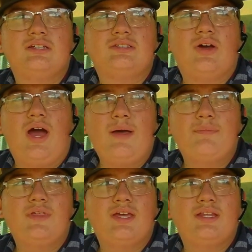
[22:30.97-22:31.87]
So I'm
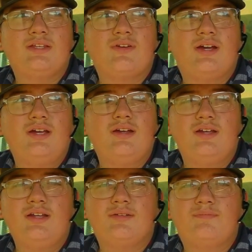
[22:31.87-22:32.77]
thinking this right
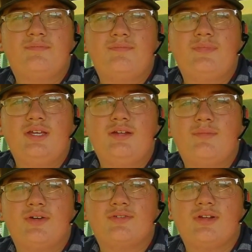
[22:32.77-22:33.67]
here, it'll most